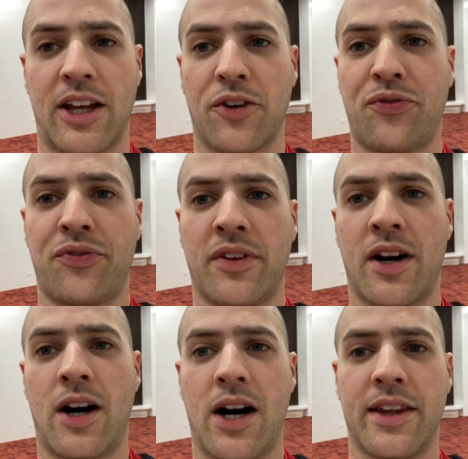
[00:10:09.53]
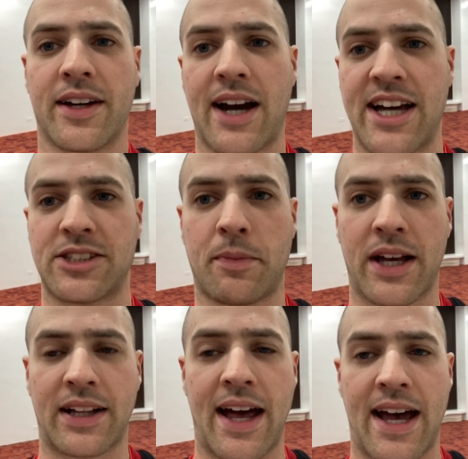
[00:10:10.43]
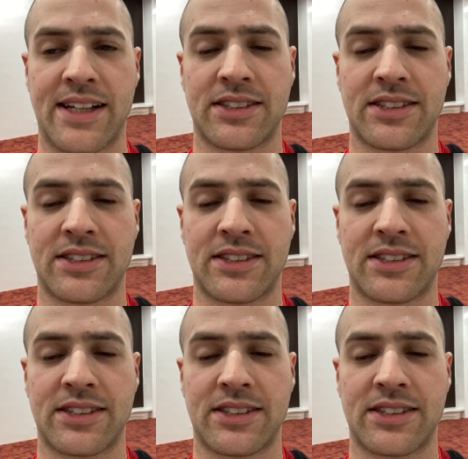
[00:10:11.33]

if all the guys in my class